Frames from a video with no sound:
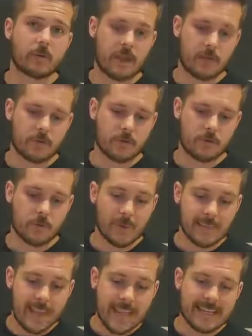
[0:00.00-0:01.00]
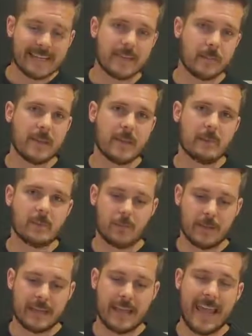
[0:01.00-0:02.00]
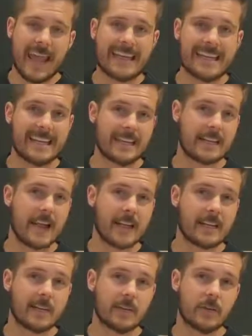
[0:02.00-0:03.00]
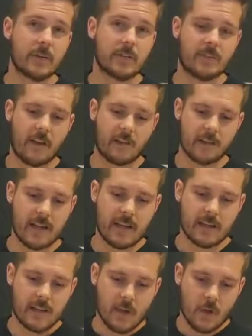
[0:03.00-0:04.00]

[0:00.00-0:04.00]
temperature. So it likes to be between 80 and 90 degrees Fahrenheit,